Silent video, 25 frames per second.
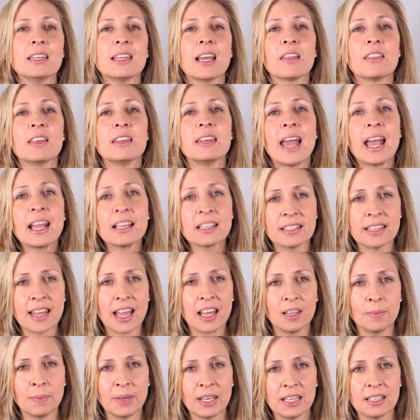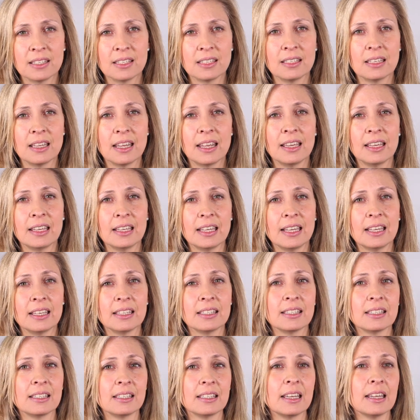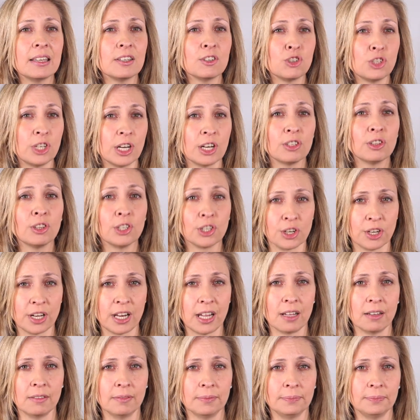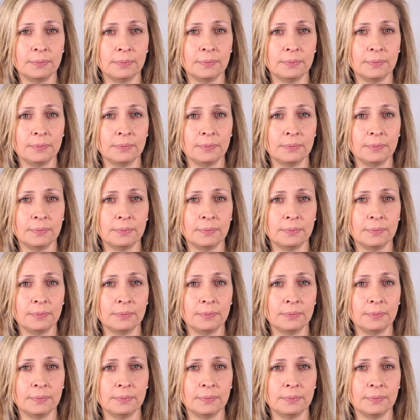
Now, the next element is shared learning.